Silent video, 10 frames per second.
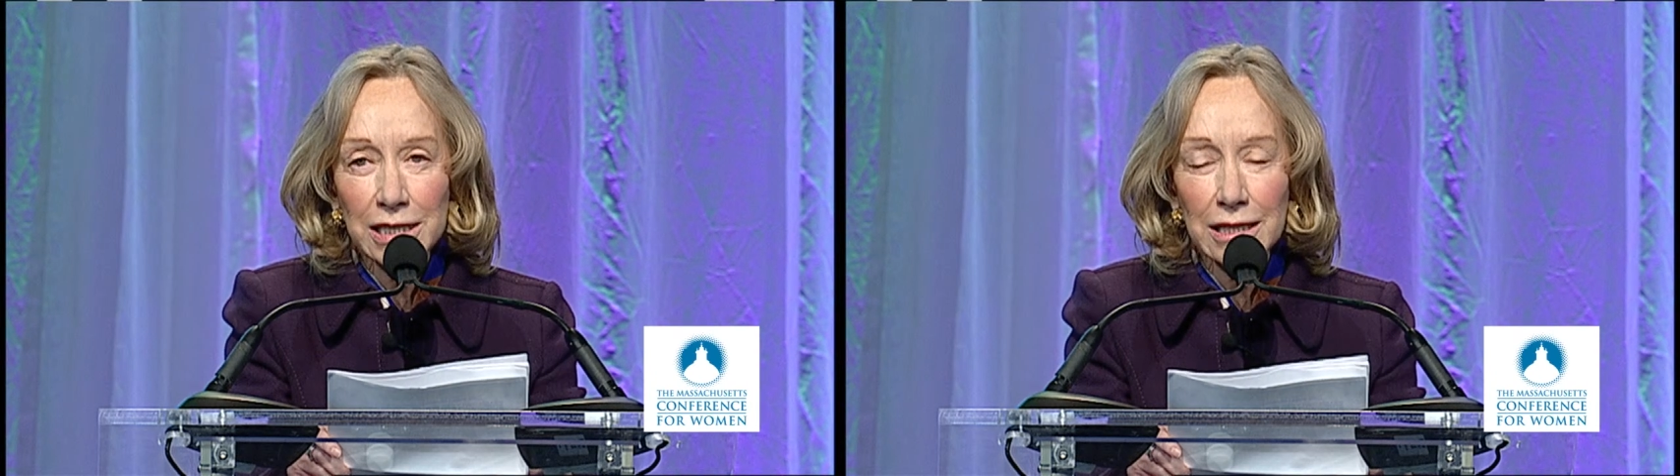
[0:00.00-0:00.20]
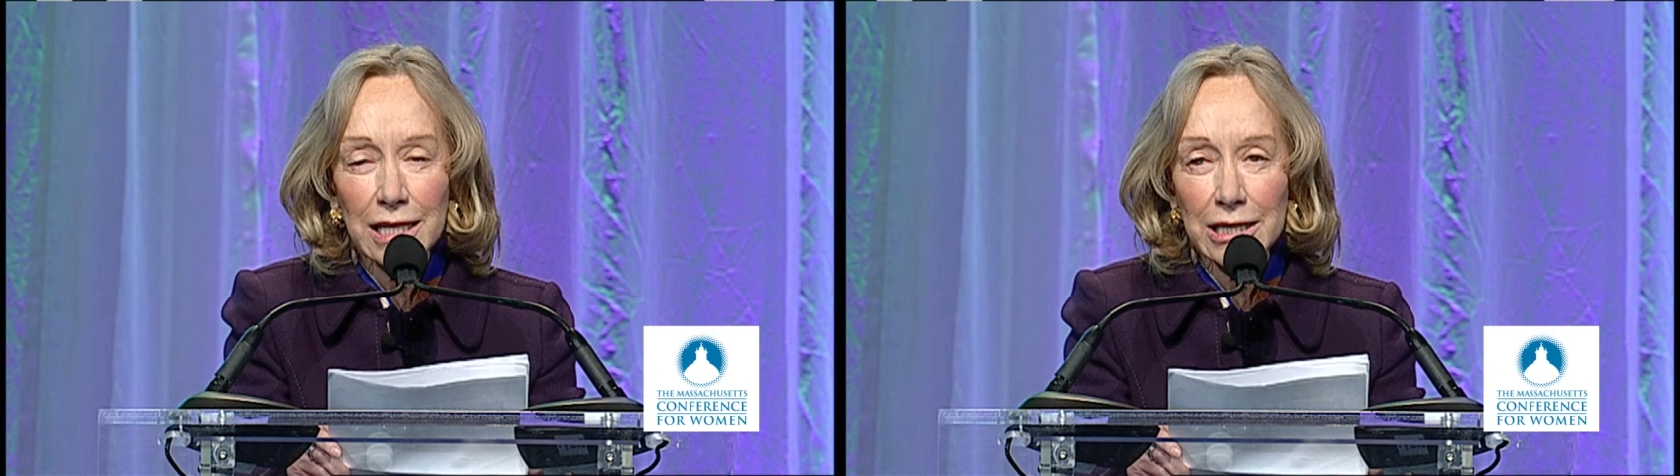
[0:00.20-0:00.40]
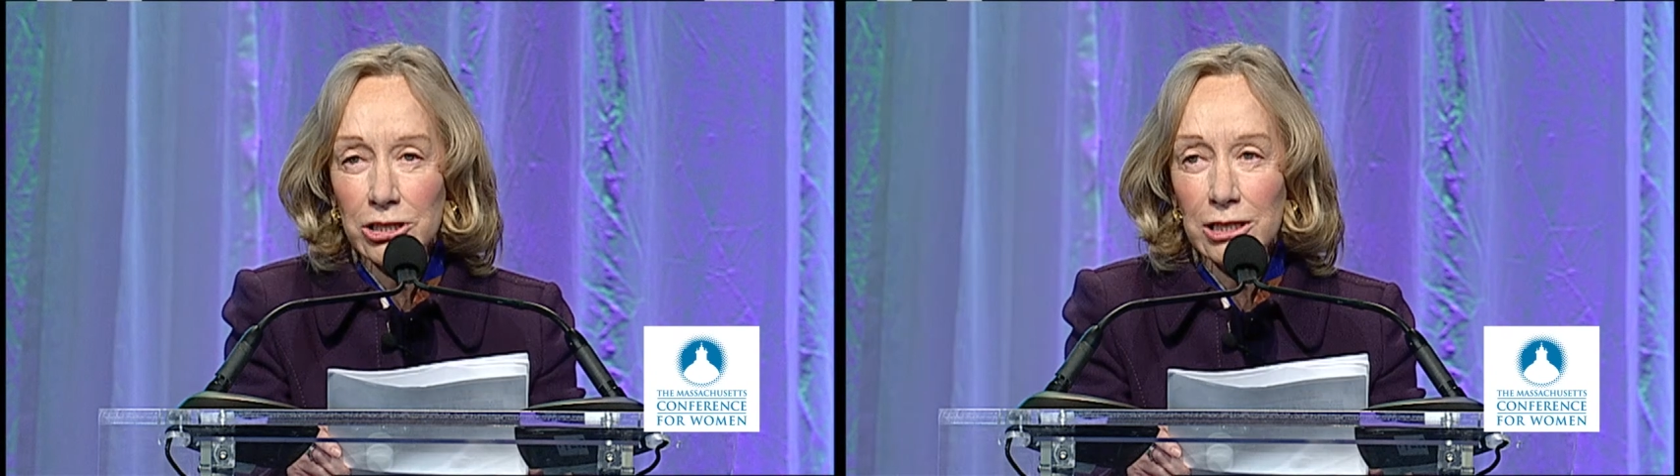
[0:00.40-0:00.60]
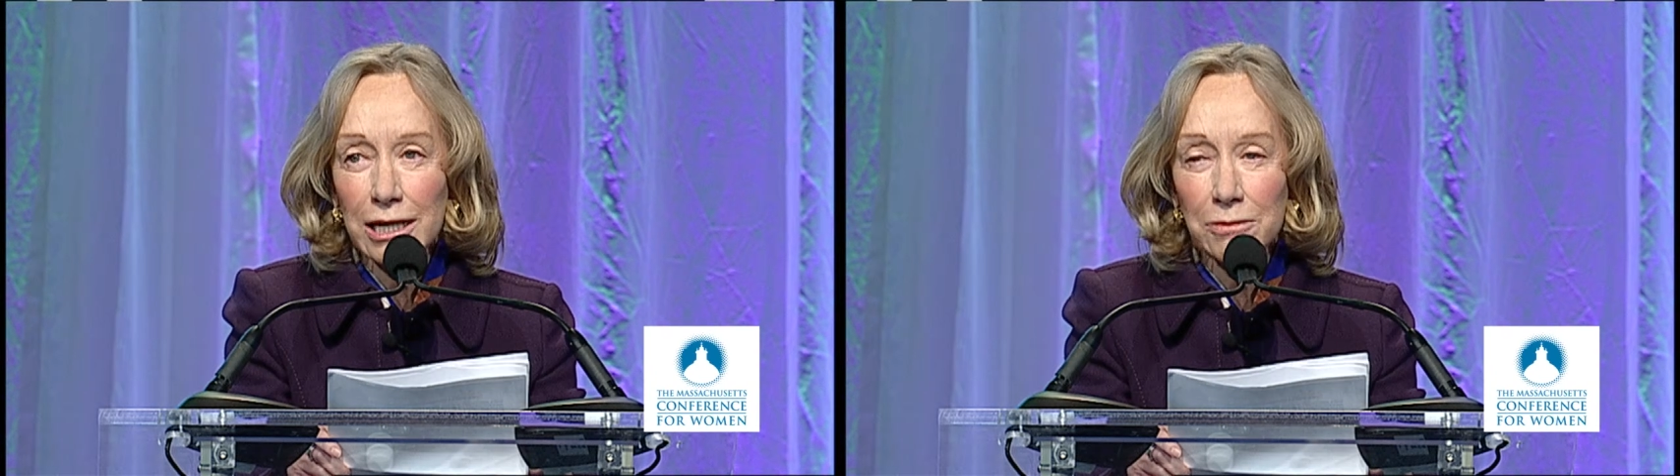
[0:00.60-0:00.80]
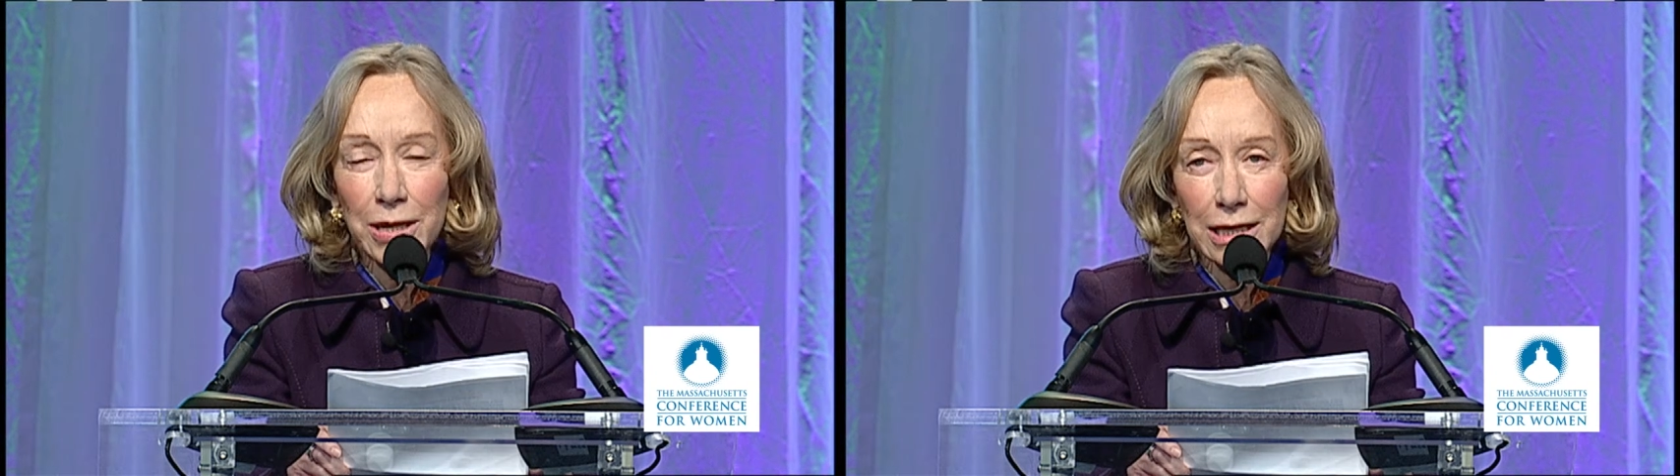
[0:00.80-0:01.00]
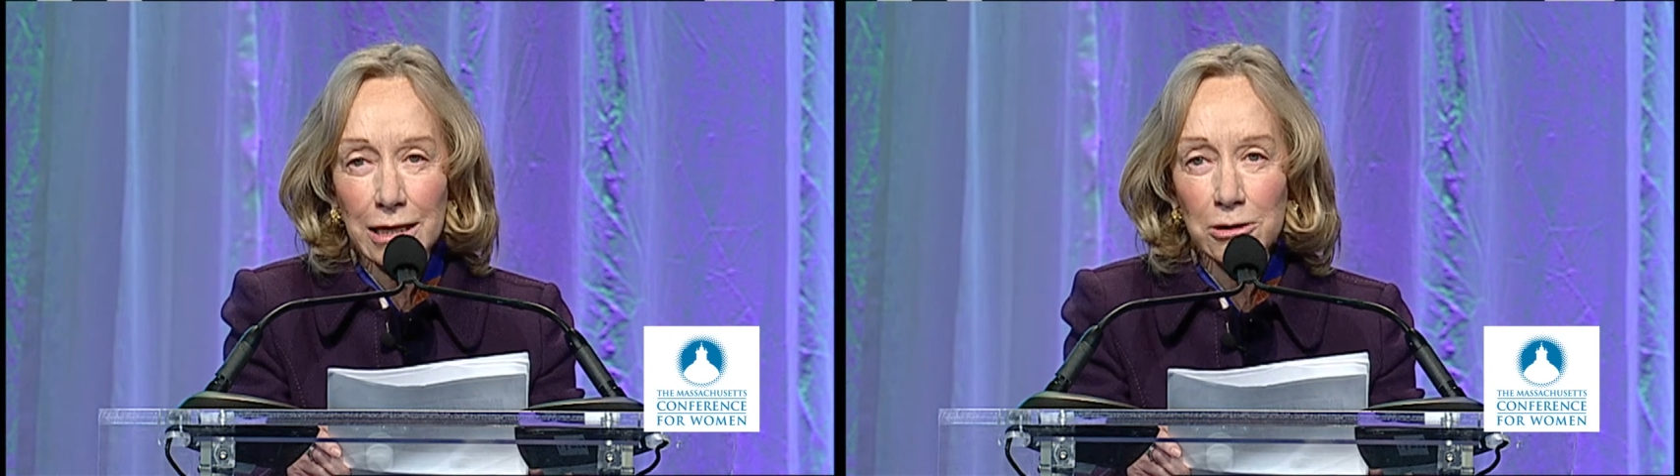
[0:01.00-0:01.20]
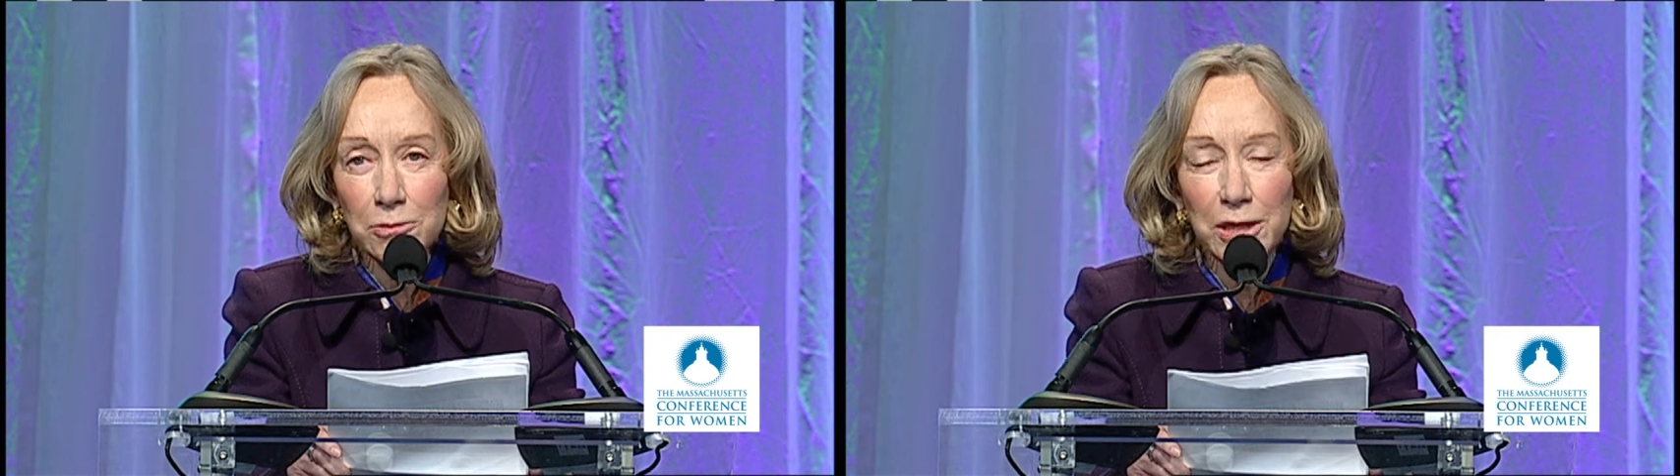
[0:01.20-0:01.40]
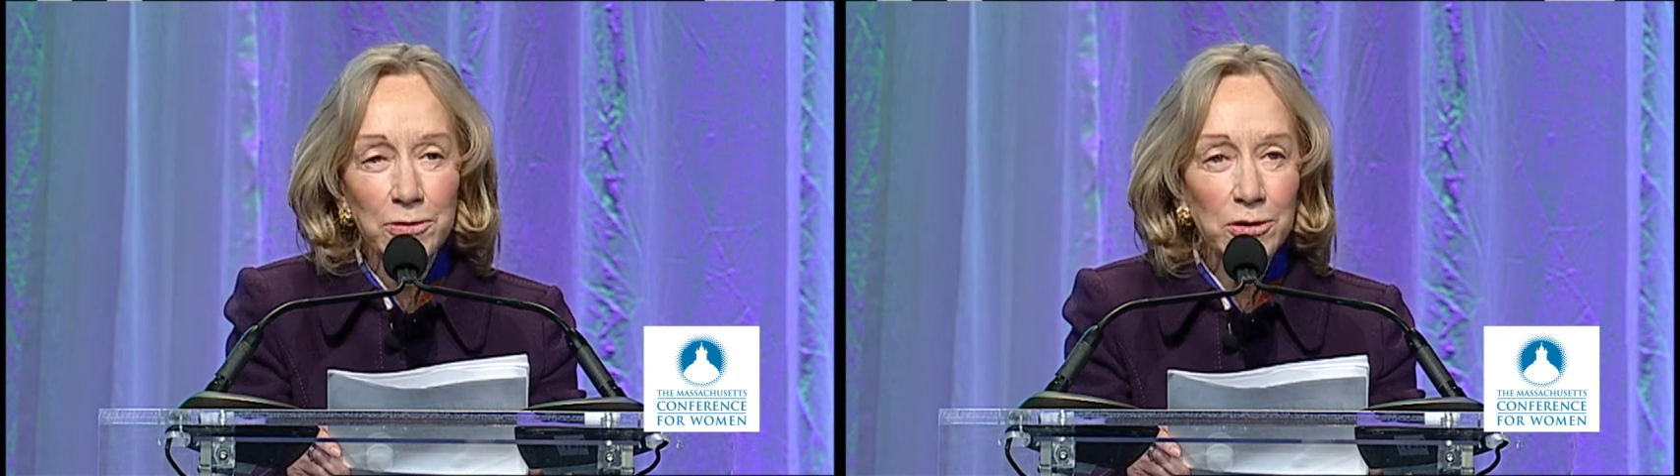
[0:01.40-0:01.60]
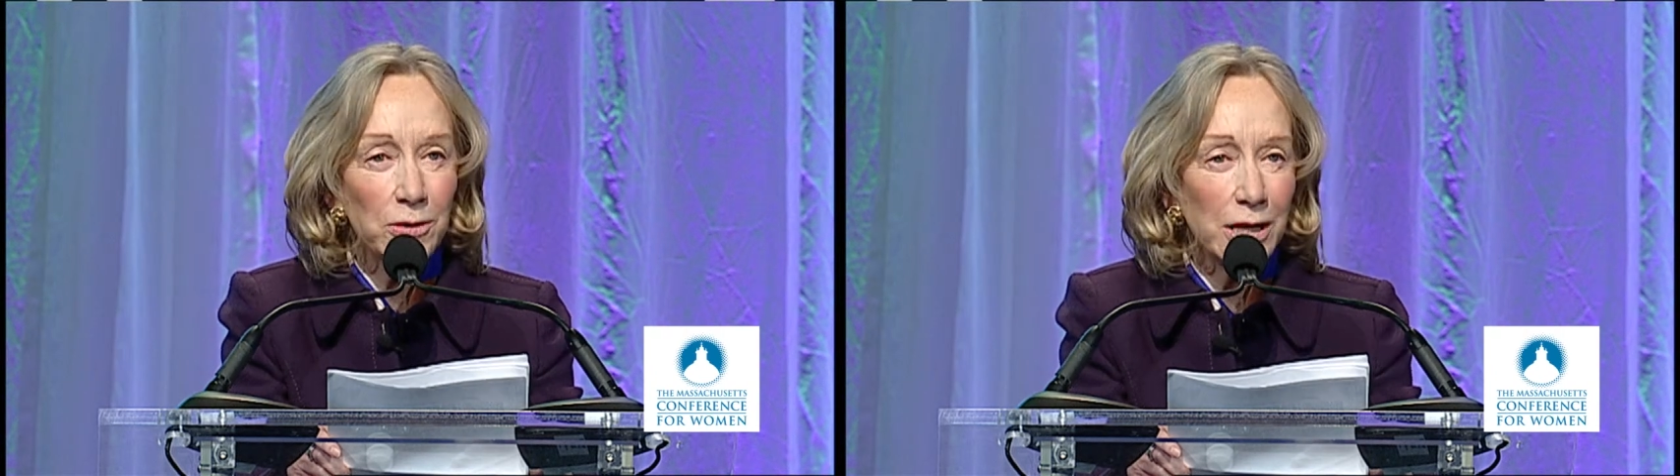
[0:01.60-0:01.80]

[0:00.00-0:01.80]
selection, like many young people,